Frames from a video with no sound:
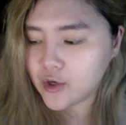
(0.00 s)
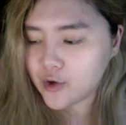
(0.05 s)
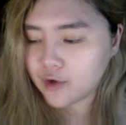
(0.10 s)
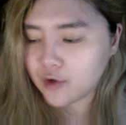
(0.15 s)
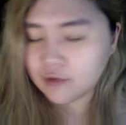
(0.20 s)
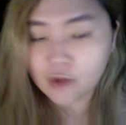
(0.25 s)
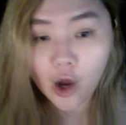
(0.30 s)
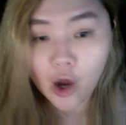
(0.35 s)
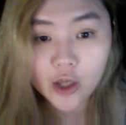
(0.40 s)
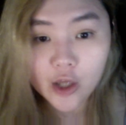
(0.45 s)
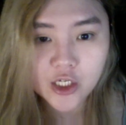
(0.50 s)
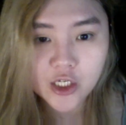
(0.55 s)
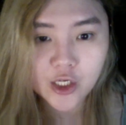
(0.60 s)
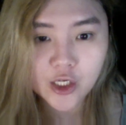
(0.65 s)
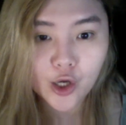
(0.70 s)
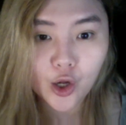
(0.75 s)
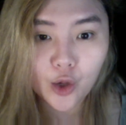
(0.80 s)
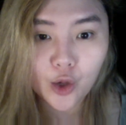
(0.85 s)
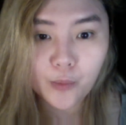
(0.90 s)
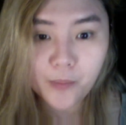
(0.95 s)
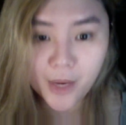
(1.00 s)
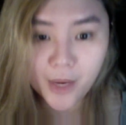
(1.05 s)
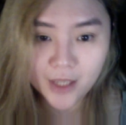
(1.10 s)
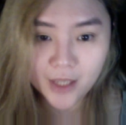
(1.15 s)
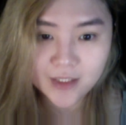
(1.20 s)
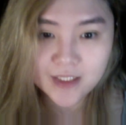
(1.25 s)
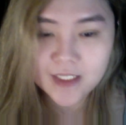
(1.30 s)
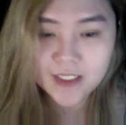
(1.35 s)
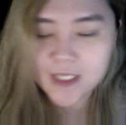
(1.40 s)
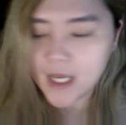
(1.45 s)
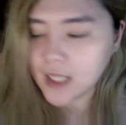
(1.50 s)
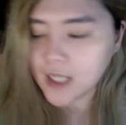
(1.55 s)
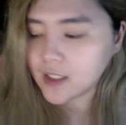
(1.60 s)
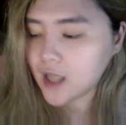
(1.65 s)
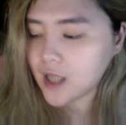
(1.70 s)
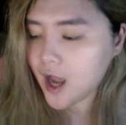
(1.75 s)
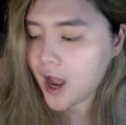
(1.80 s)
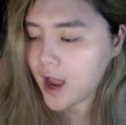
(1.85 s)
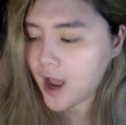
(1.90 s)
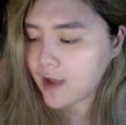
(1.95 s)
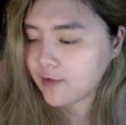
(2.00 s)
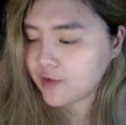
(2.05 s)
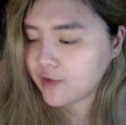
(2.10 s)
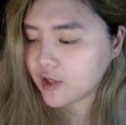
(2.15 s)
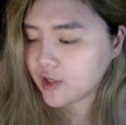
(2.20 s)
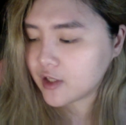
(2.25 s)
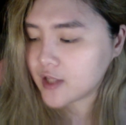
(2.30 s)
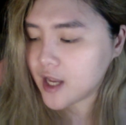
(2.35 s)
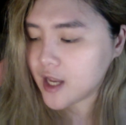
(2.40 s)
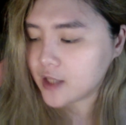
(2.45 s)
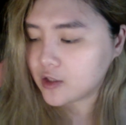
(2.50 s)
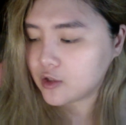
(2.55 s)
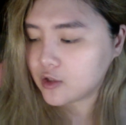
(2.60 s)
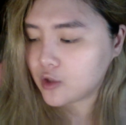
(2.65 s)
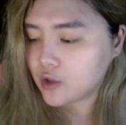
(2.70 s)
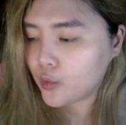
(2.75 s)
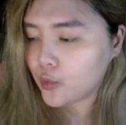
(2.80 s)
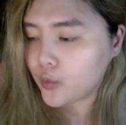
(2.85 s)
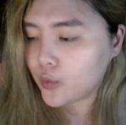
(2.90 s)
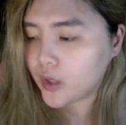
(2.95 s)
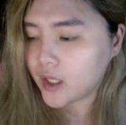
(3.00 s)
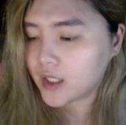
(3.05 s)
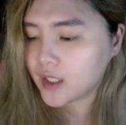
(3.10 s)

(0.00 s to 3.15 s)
logical mindset, I feel that, you know,